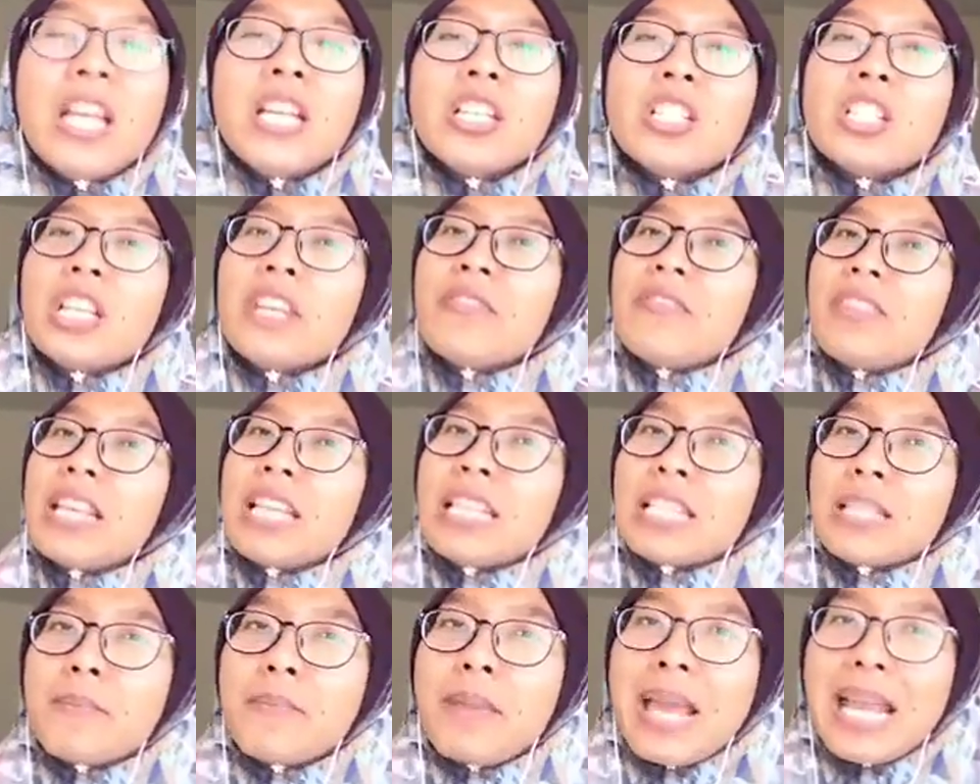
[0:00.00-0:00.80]
So if
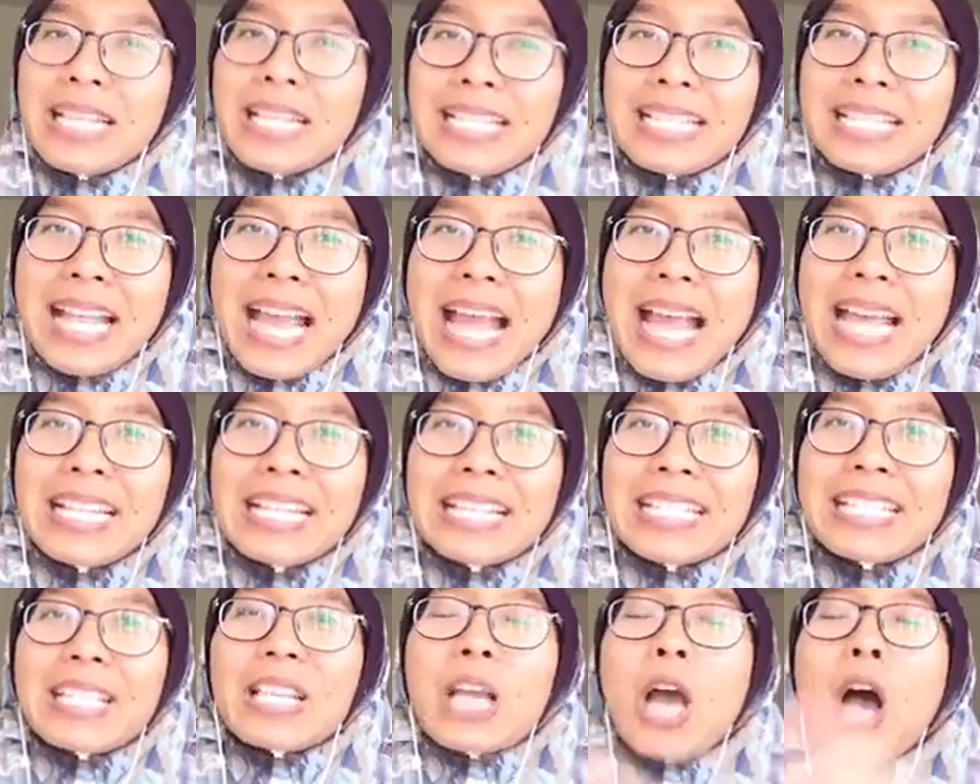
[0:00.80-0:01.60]
this makes
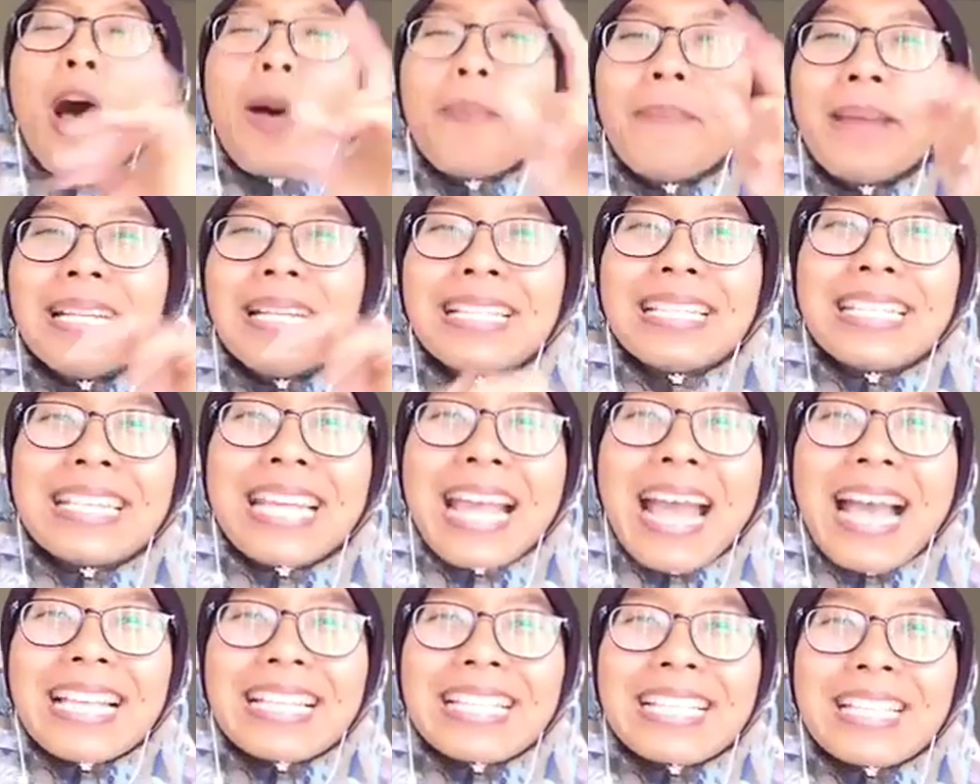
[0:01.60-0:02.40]
sense, comment
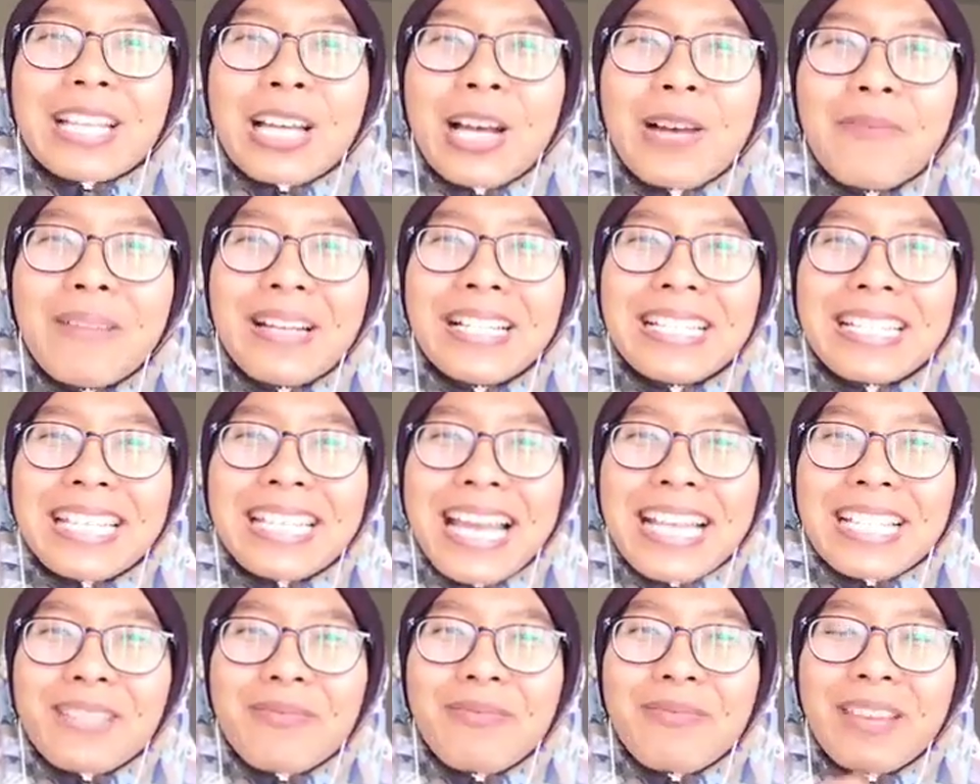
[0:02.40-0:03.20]
yes. Comment
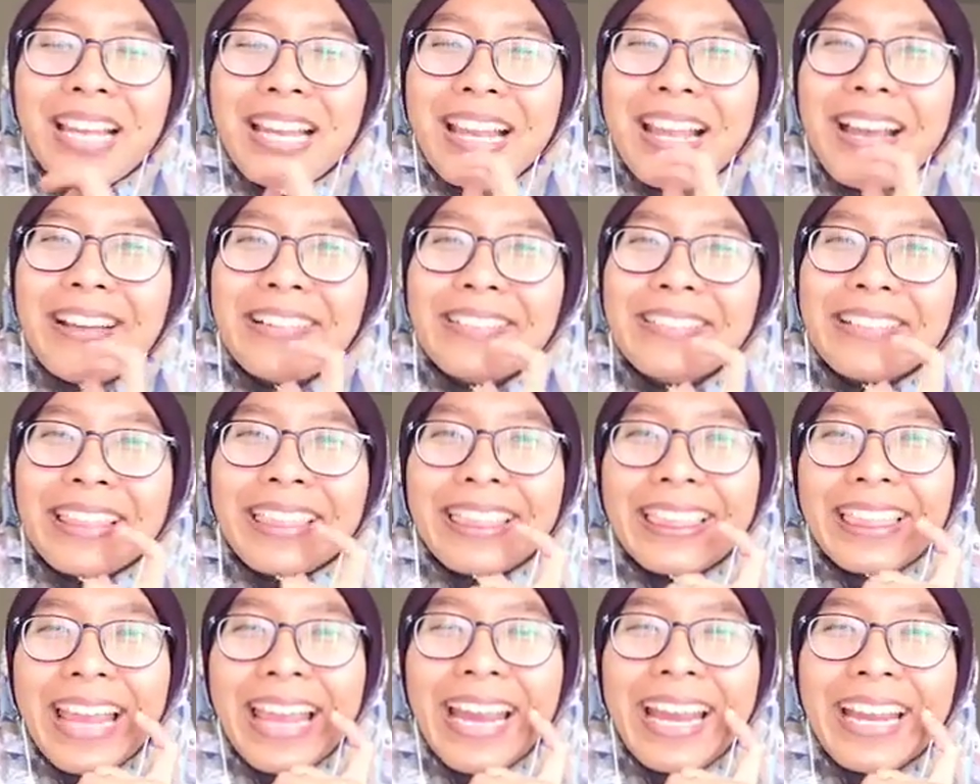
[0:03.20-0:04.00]
yes below.
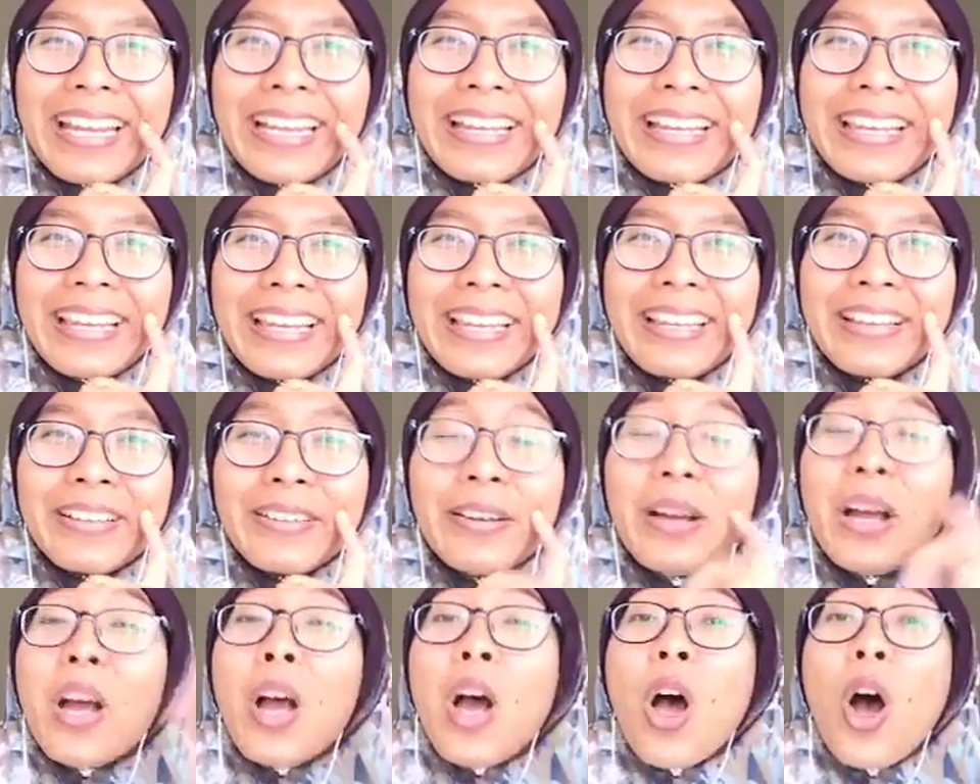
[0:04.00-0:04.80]
Thank you.
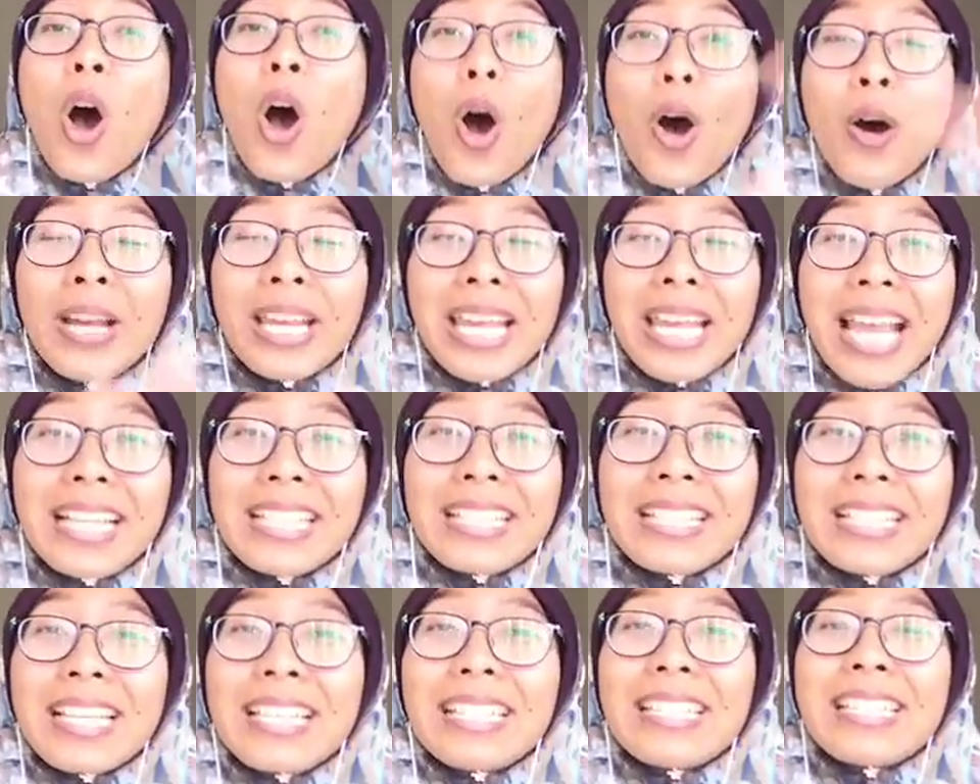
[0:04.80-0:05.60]
Oh, yes.